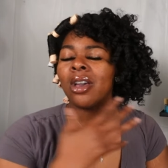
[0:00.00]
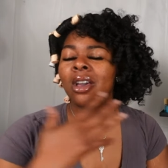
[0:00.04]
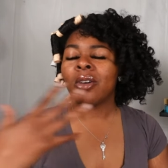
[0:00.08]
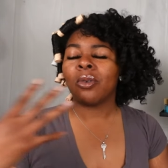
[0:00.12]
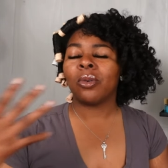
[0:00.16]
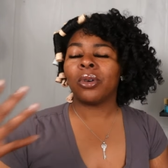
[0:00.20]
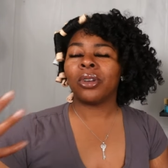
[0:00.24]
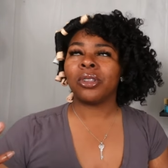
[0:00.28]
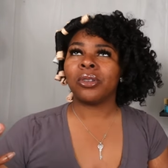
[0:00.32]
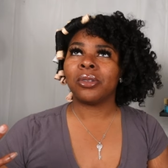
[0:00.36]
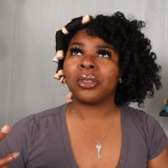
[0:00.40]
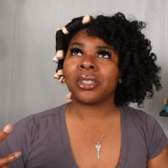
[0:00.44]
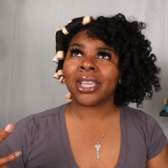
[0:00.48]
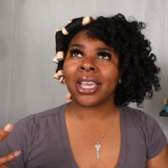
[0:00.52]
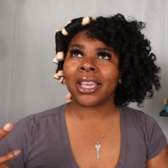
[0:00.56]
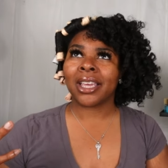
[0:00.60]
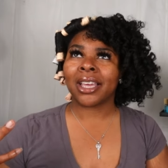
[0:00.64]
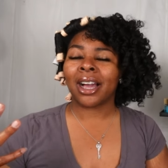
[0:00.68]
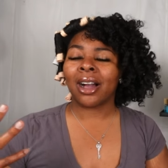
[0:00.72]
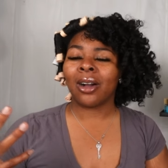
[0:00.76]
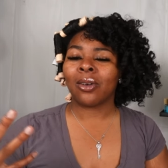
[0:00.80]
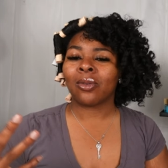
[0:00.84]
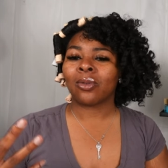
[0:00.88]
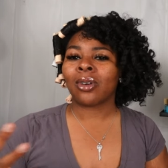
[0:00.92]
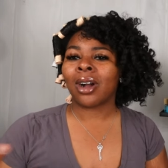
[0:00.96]
when you take
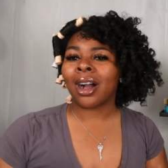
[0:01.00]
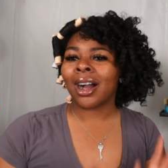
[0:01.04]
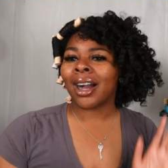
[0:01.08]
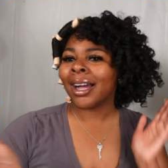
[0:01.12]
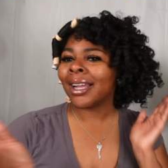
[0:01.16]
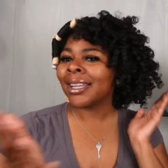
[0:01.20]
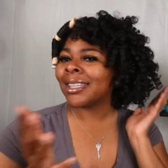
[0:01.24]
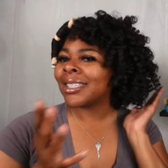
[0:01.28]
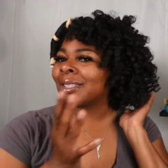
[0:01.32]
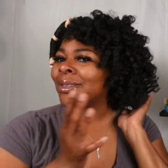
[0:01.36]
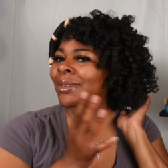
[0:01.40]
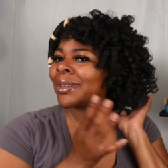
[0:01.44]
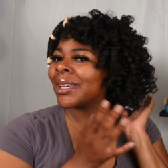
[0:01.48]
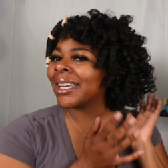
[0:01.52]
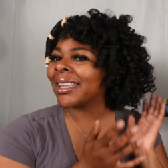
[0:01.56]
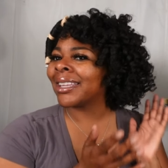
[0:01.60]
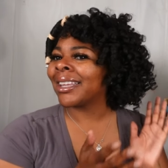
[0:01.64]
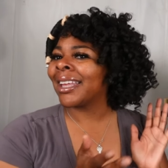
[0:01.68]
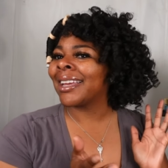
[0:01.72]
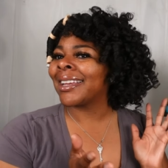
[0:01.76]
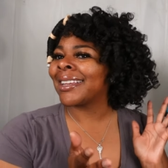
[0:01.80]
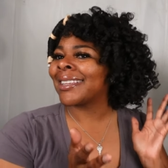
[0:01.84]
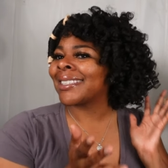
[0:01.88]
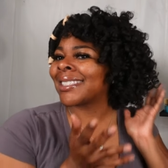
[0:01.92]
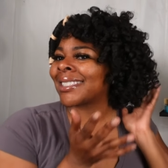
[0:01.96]
out rods you get like